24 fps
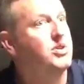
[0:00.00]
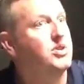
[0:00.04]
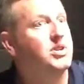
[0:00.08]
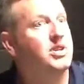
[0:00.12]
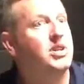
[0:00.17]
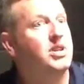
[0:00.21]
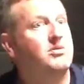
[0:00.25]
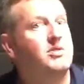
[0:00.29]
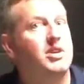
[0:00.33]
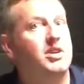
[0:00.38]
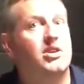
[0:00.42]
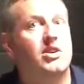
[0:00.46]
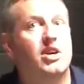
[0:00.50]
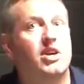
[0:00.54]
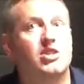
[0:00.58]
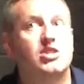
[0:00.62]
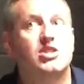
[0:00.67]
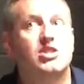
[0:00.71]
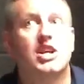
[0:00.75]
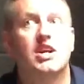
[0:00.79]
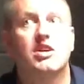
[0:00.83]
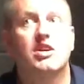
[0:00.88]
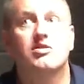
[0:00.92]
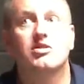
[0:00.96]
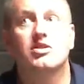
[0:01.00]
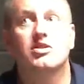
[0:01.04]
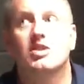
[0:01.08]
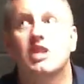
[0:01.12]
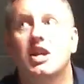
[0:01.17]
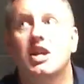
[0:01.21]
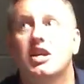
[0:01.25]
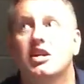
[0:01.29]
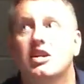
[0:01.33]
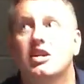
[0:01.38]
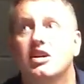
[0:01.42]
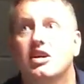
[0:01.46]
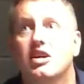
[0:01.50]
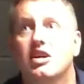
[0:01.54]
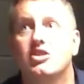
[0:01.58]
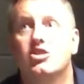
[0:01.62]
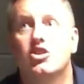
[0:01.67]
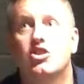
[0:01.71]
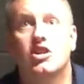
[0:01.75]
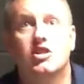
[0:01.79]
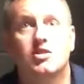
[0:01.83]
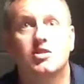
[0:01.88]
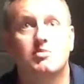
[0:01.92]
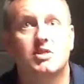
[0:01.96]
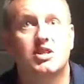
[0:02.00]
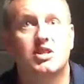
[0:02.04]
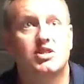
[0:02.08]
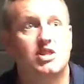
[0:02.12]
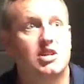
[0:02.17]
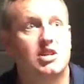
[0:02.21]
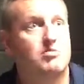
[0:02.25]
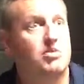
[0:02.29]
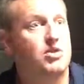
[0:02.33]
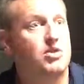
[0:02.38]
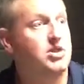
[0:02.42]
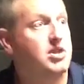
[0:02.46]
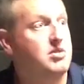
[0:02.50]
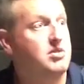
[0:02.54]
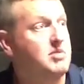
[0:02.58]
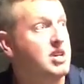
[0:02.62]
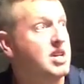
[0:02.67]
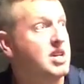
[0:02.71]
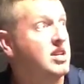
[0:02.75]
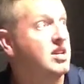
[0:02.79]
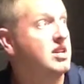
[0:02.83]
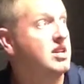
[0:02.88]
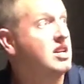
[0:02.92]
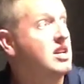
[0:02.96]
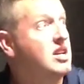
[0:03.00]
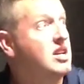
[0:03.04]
the configuration out, take adjustments, and put them in.